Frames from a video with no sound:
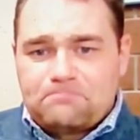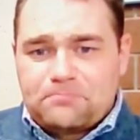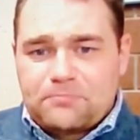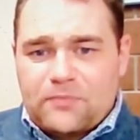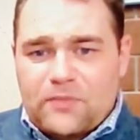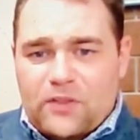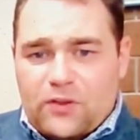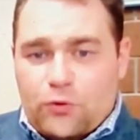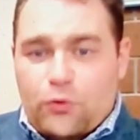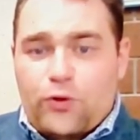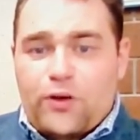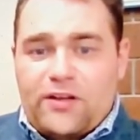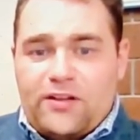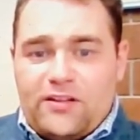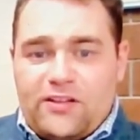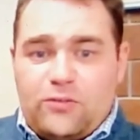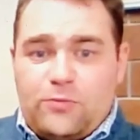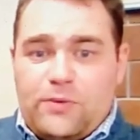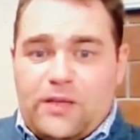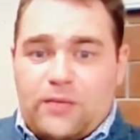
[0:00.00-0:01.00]
They're going to
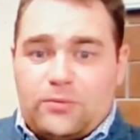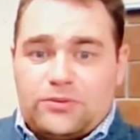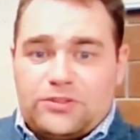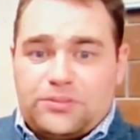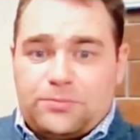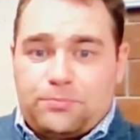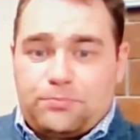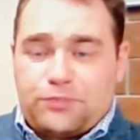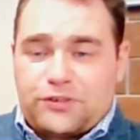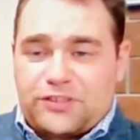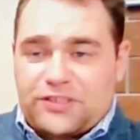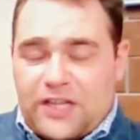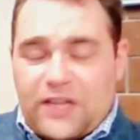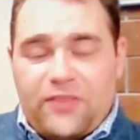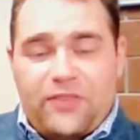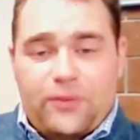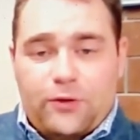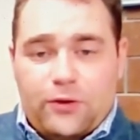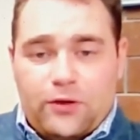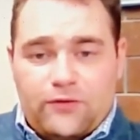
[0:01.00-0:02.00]
need to be able to
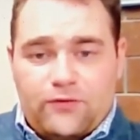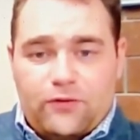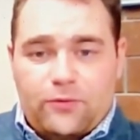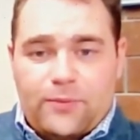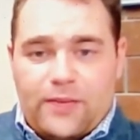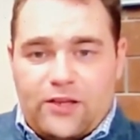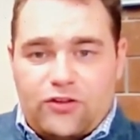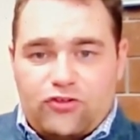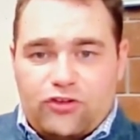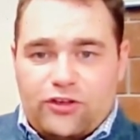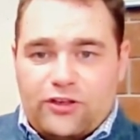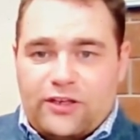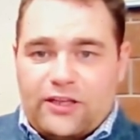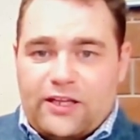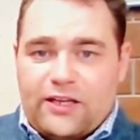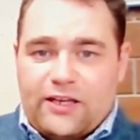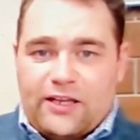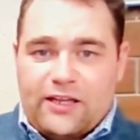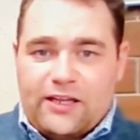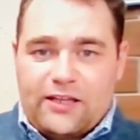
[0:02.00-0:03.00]
present their information
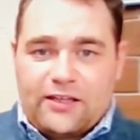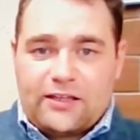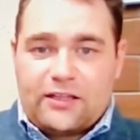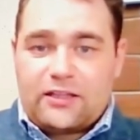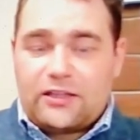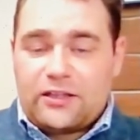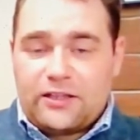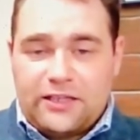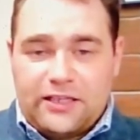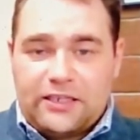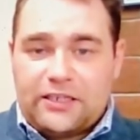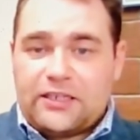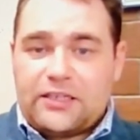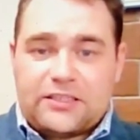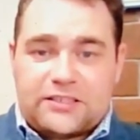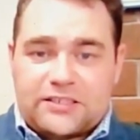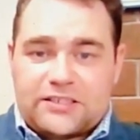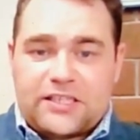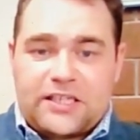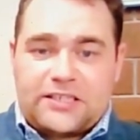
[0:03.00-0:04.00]
in a clean and
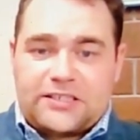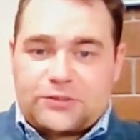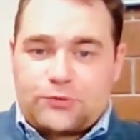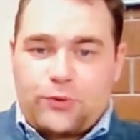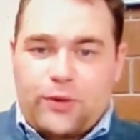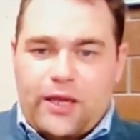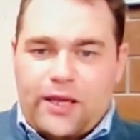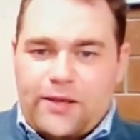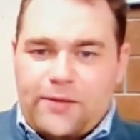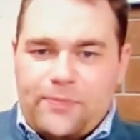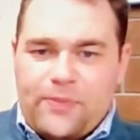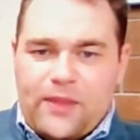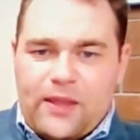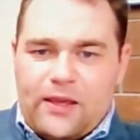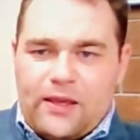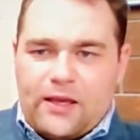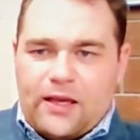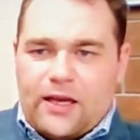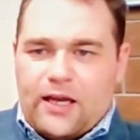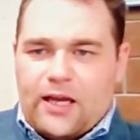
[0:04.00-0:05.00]
concise way.
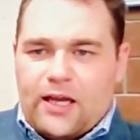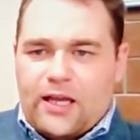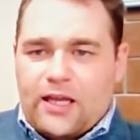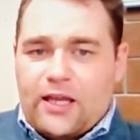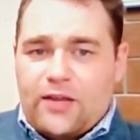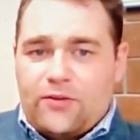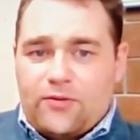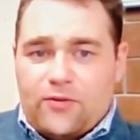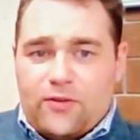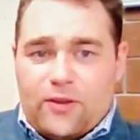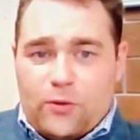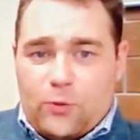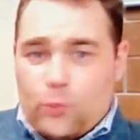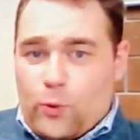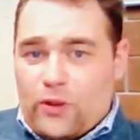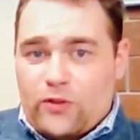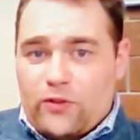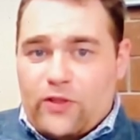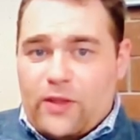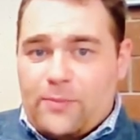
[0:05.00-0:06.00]
And
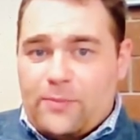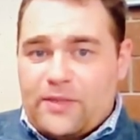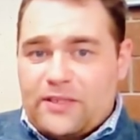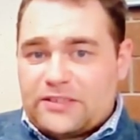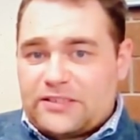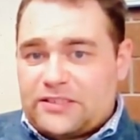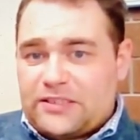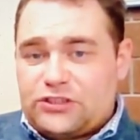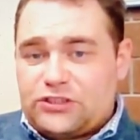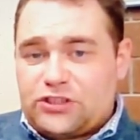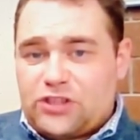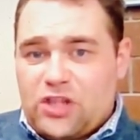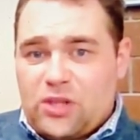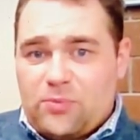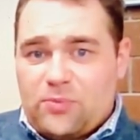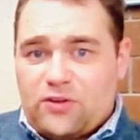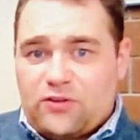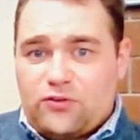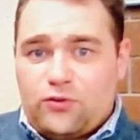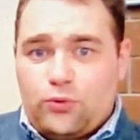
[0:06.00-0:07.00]
whether that means teaching
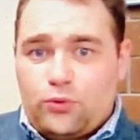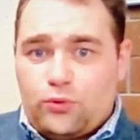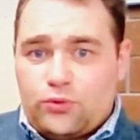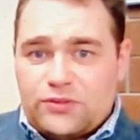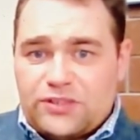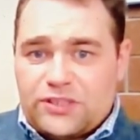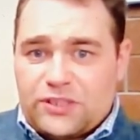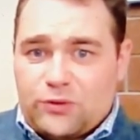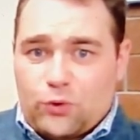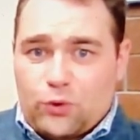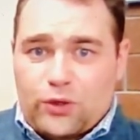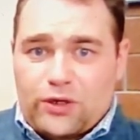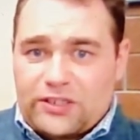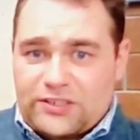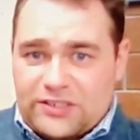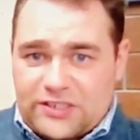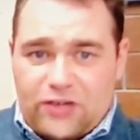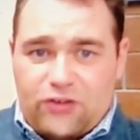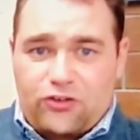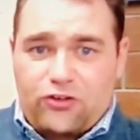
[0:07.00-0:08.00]
them the tools and
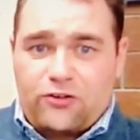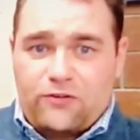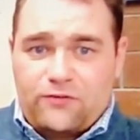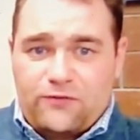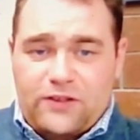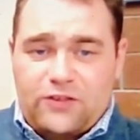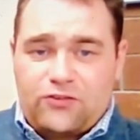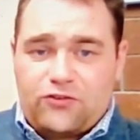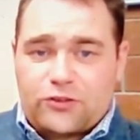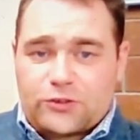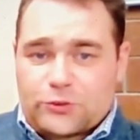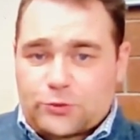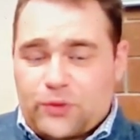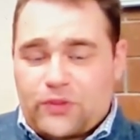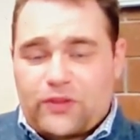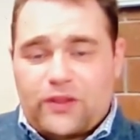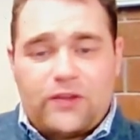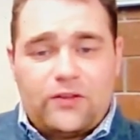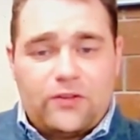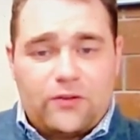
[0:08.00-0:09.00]
organizational features
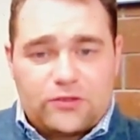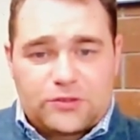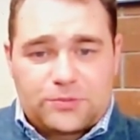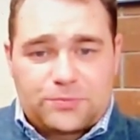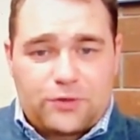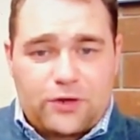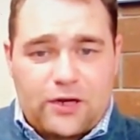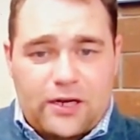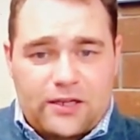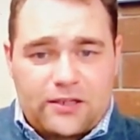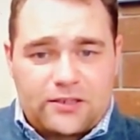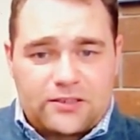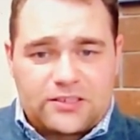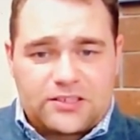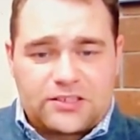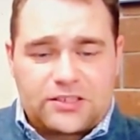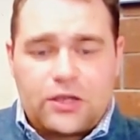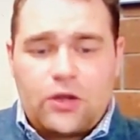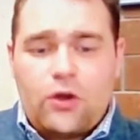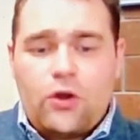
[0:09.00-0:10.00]
within those
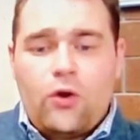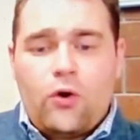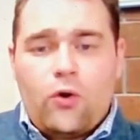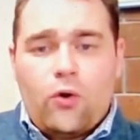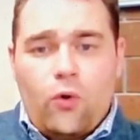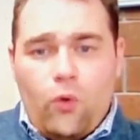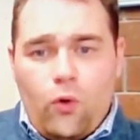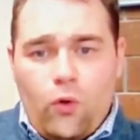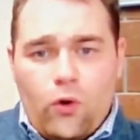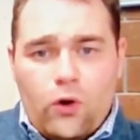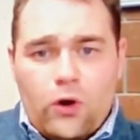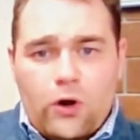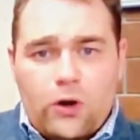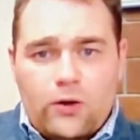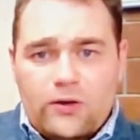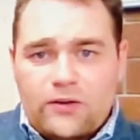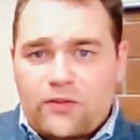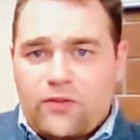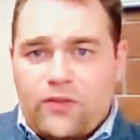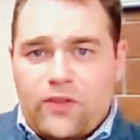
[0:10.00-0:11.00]
products
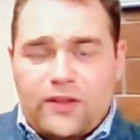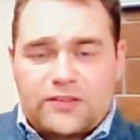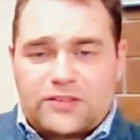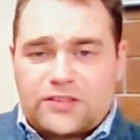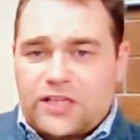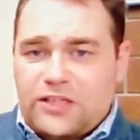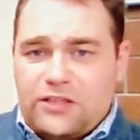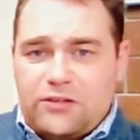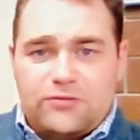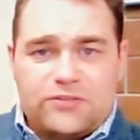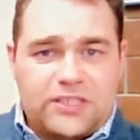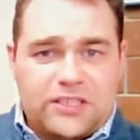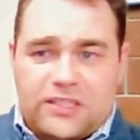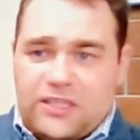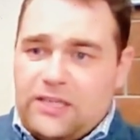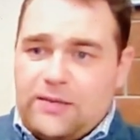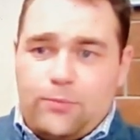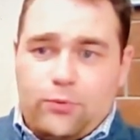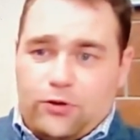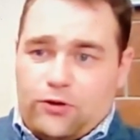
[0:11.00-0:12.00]
or things like using
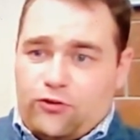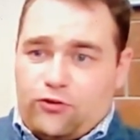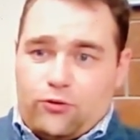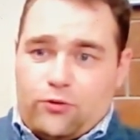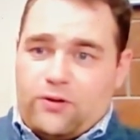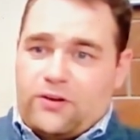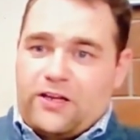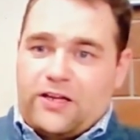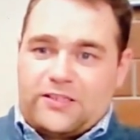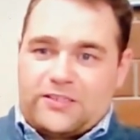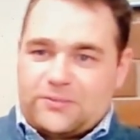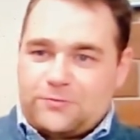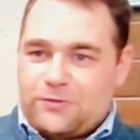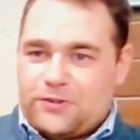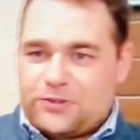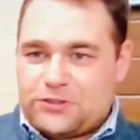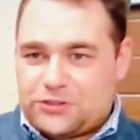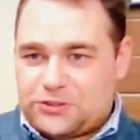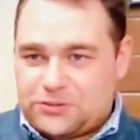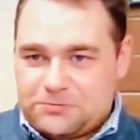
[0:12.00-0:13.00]
keyboard shortcuts,
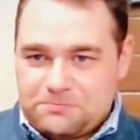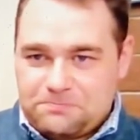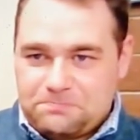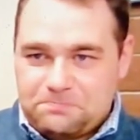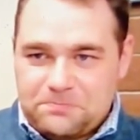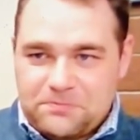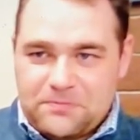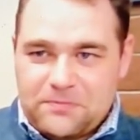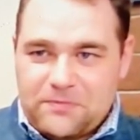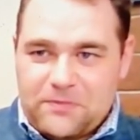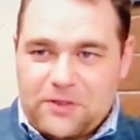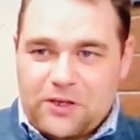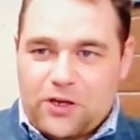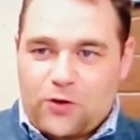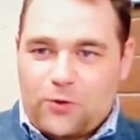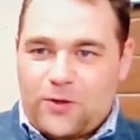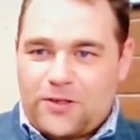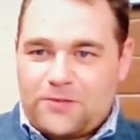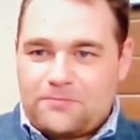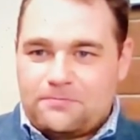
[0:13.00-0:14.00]
which, you know
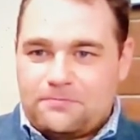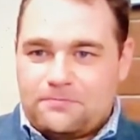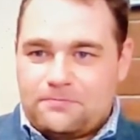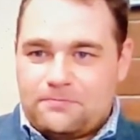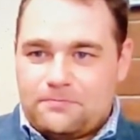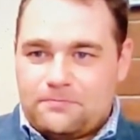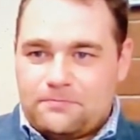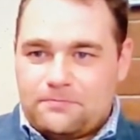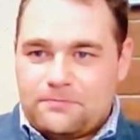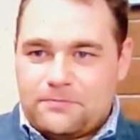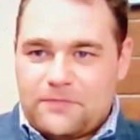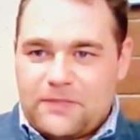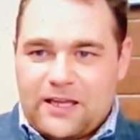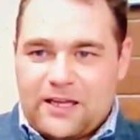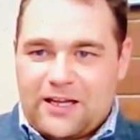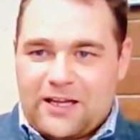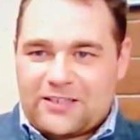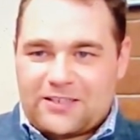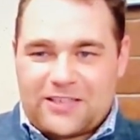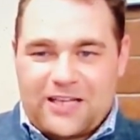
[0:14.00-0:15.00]
what,
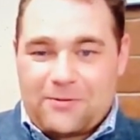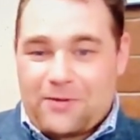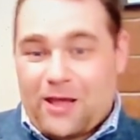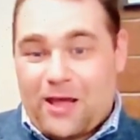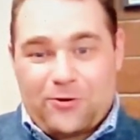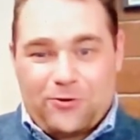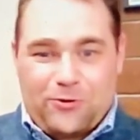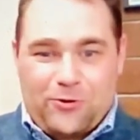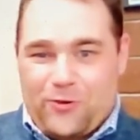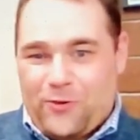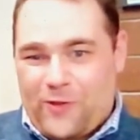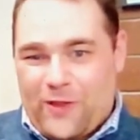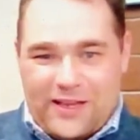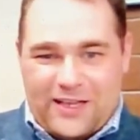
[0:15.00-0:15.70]
I don't know if that